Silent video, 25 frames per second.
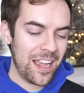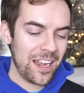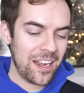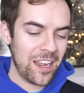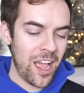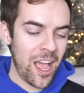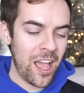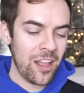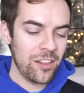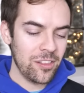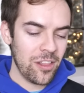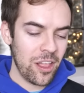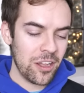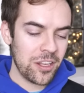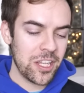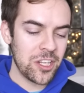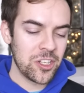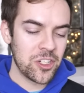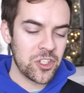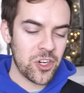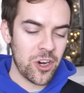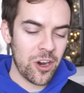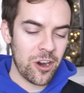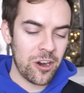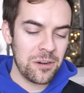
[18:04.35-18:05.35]
I got Lucky
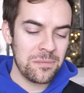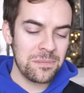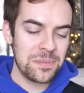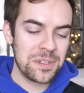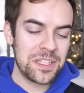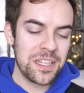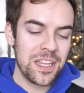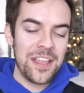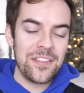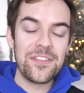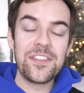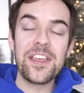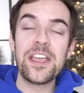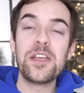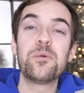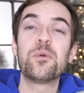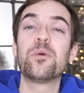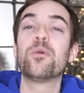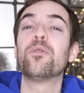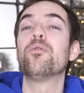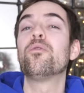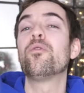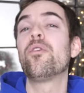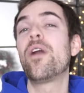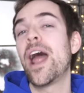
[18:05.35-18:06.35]
Charms and they
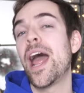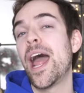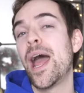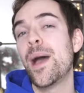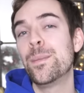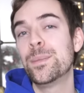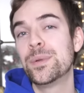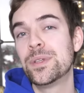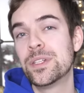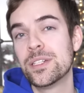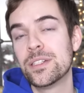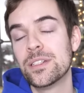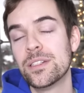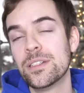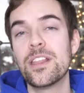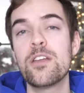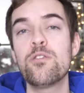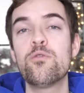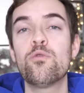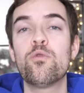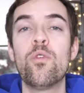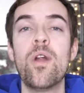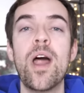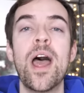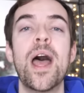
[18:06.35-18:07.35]
were wrapped. They
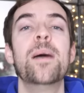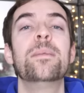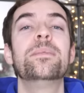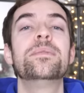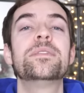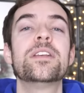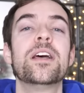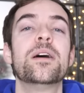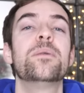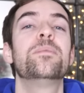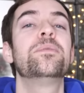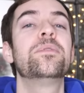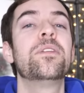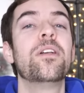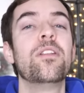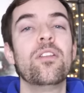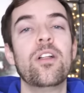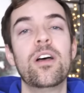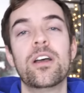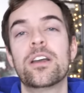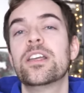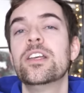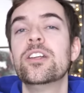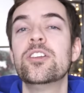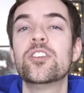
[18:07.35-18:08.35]
wrapped up the
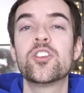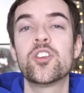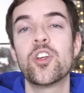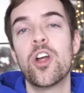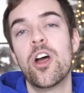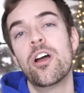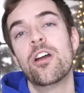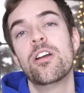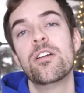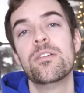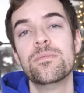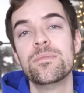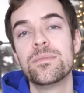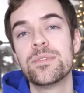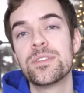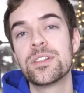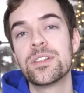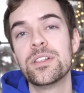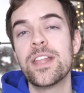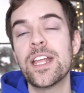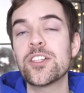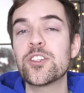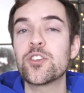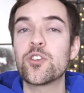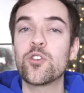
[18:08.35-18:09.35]
Lucky Charms.
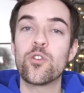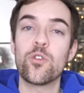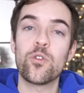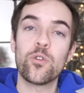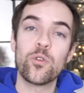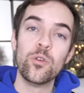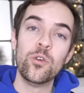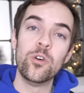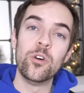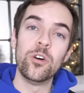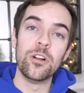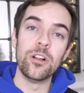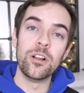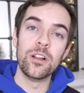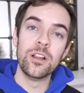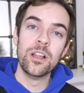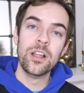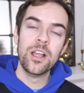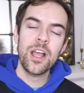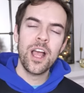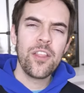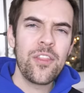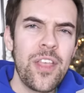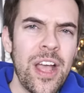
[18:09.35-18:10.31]
That's cruel.